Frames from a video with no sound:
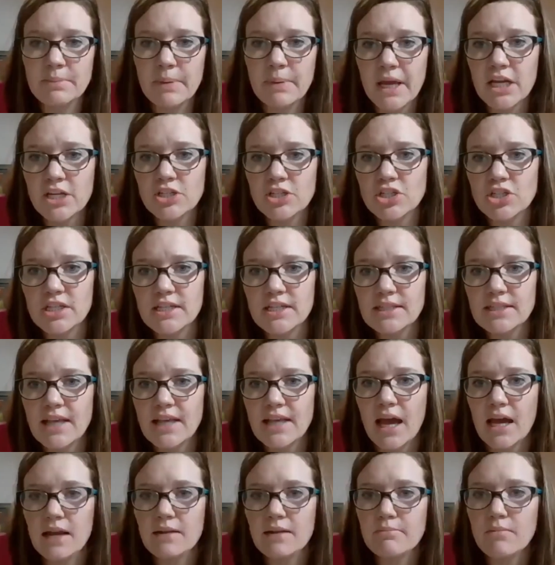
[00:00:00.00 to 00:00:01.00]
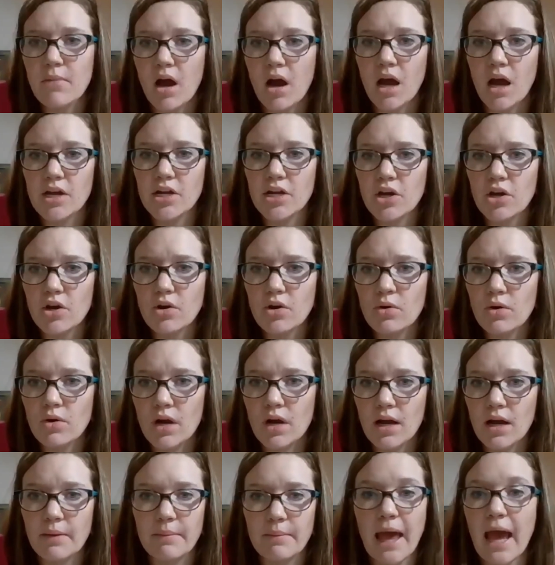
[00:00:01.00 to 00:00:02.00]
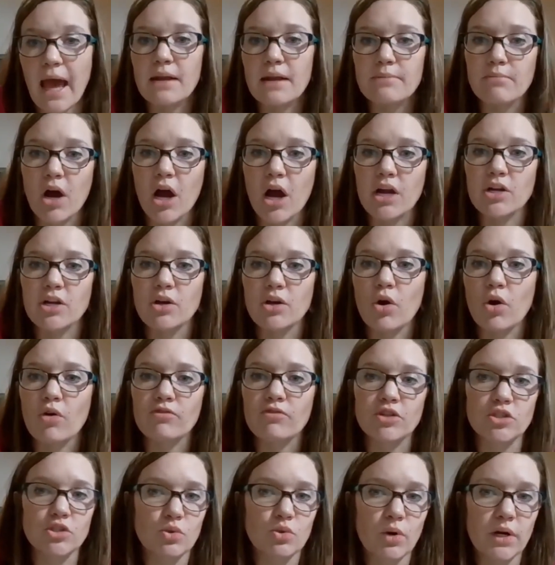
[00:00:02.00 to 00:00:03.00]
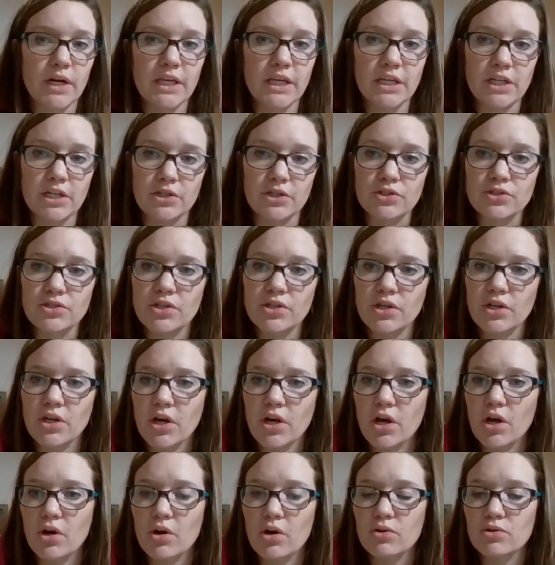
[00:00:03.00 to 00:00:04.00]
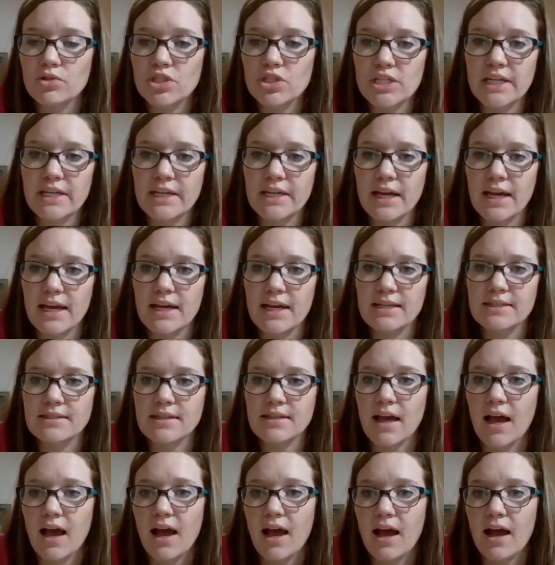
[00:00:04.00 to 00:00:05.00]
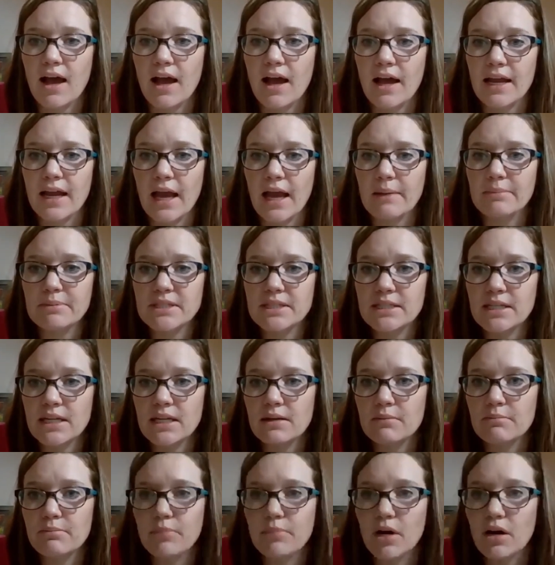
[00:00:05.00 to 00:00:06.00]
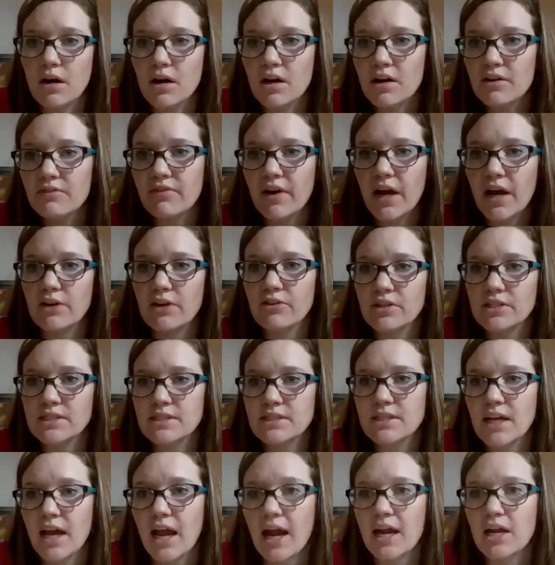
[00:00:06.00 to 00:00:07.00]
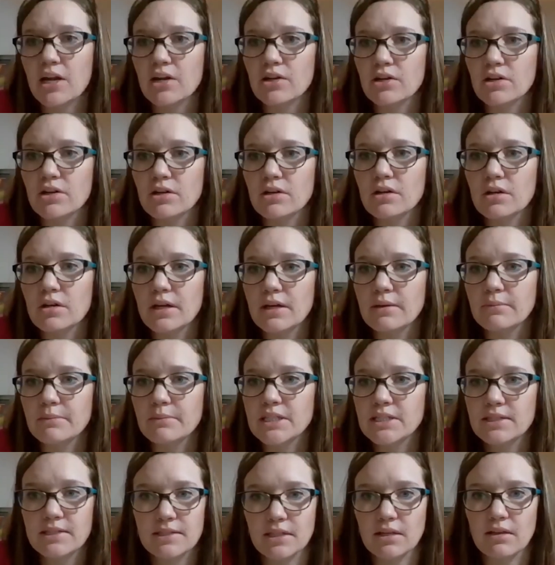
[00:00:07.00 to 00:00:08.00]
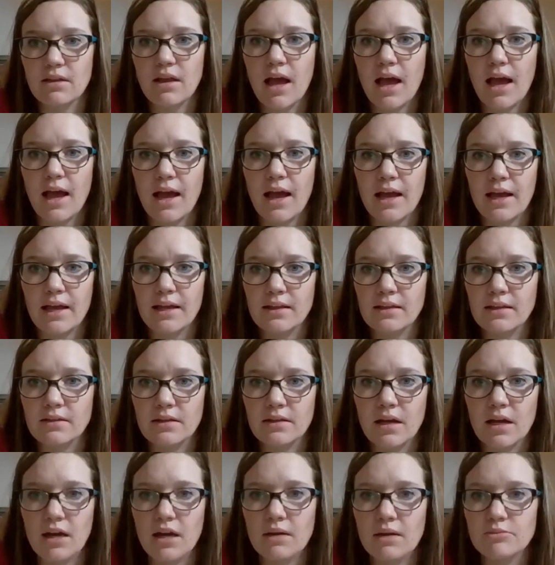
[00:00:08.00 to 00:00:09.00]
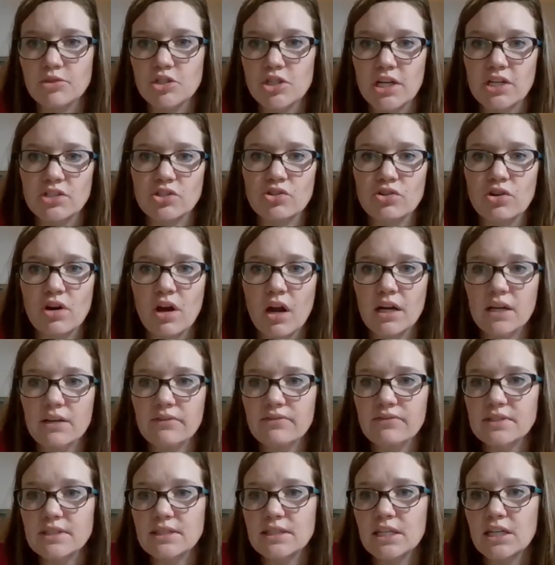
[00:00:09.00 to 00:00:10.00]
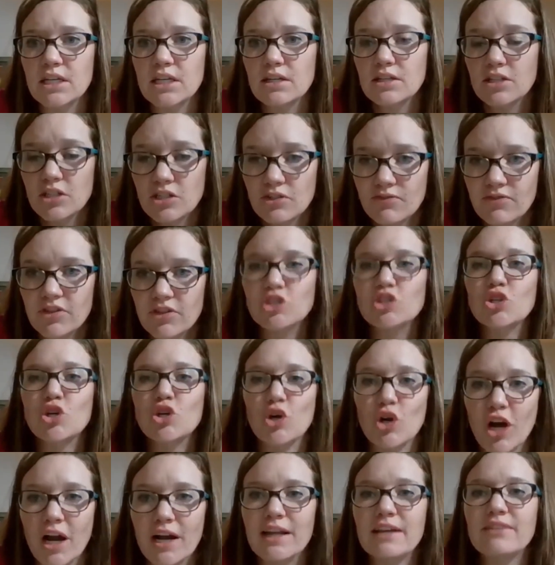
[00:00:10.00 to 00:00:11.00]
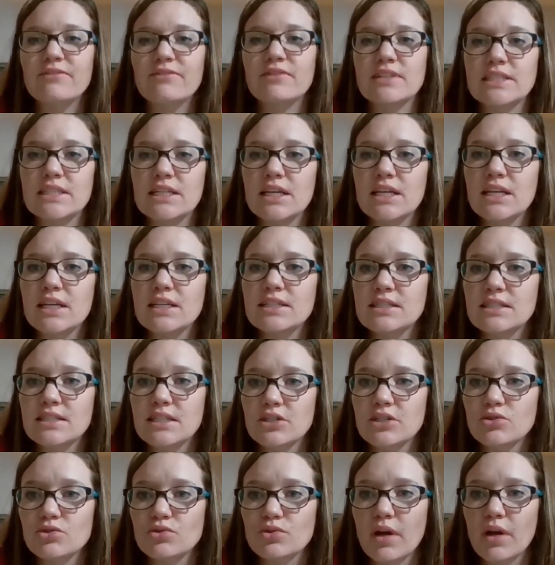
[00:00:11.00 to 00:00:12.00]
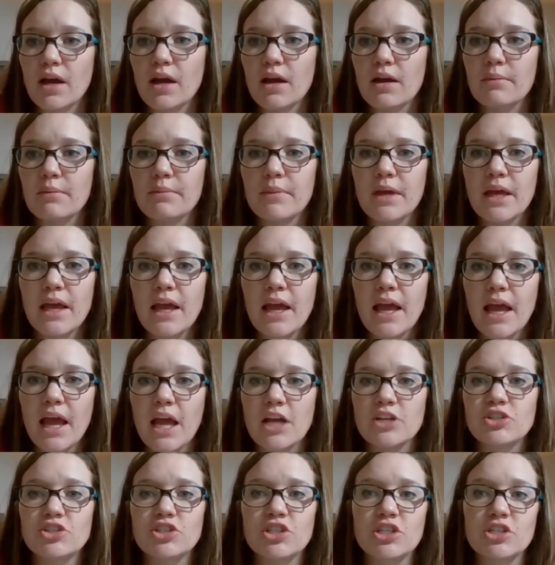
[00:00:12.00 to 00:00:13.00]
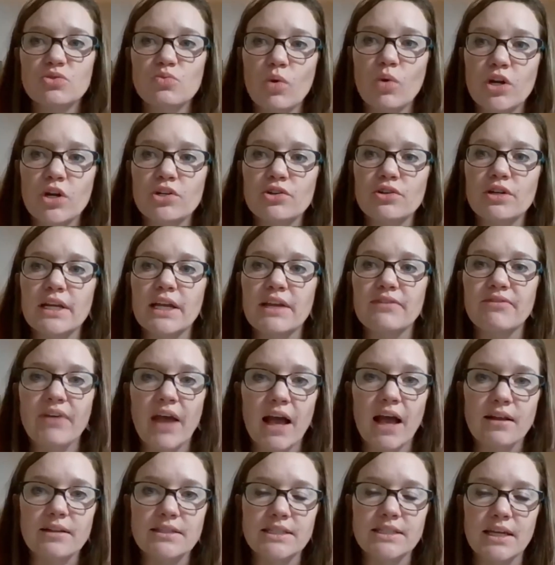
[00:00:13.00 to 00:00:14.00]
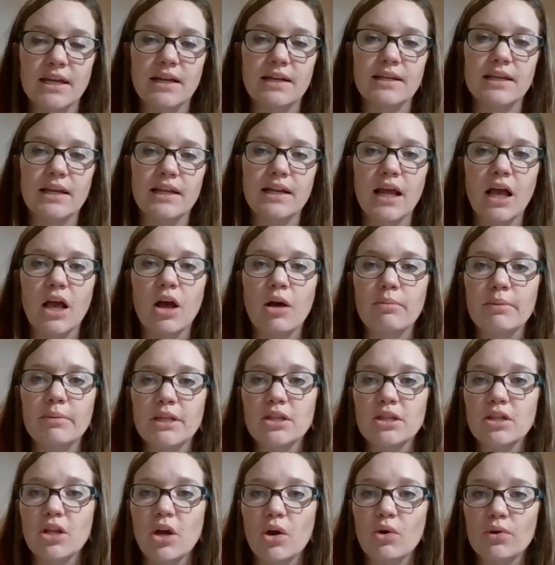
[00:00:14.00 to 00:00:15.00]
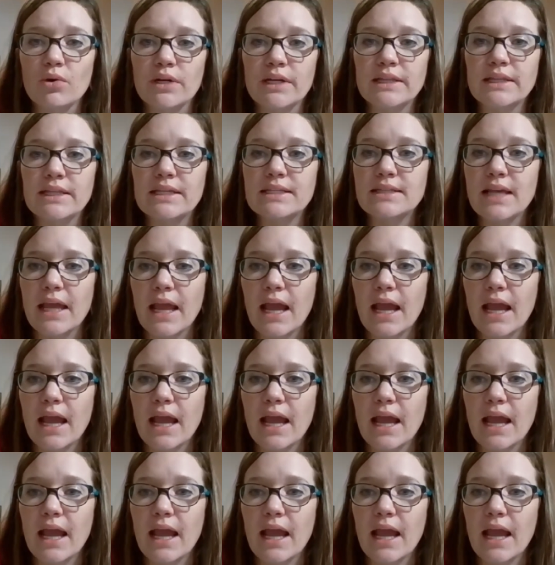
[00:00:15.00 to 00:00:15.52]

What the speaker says: Patient has had mono, over 20 years ago. She has high Epstein-Barr virus titer, is still high. She has chronic fatigue syndrome, and she's wondering if LDN can help in lowering these